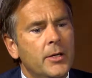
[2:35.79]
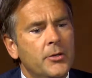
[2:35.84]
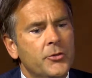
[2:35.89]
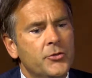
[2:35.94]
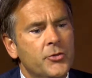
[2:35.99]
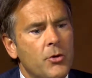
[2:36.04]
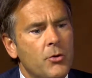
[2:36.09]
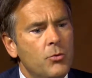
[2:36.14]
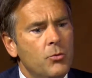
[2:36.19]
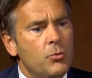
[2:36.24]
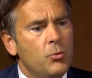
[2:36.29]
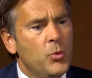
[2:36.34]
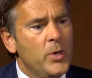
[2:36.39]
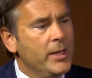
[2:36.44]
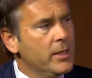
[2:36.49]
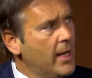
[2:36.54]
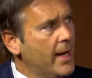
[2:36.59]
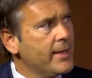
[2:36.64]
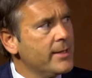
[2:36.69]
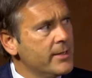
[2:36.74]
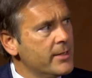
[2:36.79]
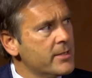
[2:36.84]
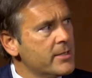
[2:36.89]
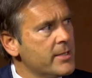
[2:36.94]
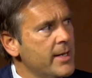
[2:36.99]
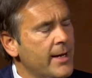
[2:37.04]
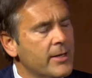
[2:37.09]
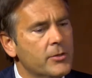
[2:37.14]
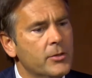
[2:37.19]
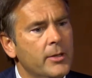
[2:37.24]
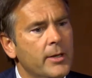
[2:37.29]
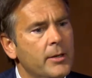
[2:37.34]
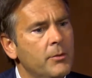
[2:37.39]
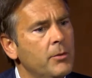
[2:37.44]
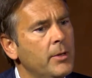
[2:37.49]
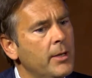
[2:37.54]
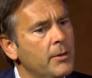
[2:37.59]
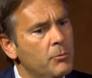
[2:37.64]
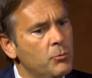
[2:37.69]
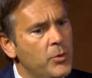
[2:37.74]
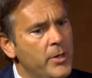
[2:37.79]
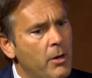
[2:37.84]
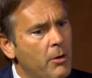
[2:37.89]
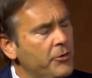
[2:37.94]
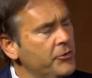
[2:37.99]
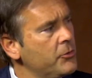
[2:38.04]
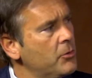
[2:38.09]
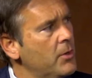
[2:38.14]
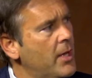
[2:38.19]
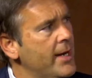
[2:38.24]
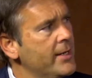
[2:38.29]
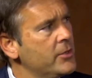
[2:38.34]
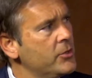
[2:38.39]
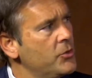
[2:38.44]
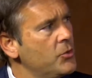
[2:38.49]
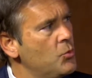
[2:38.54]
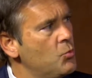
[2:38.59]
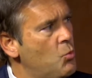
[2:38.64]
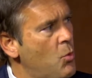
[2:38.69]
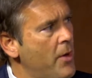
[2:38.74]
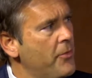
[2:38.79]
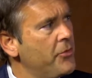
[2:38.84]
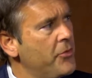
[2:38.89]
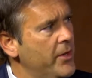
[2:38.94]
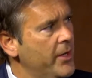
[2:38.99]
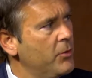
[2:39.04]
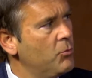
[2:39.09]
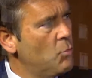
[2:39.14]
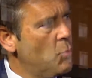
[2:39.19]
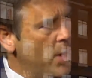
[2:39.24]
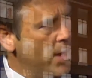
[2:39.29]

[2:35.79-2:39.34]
So we like this sector, and we also like to do one thing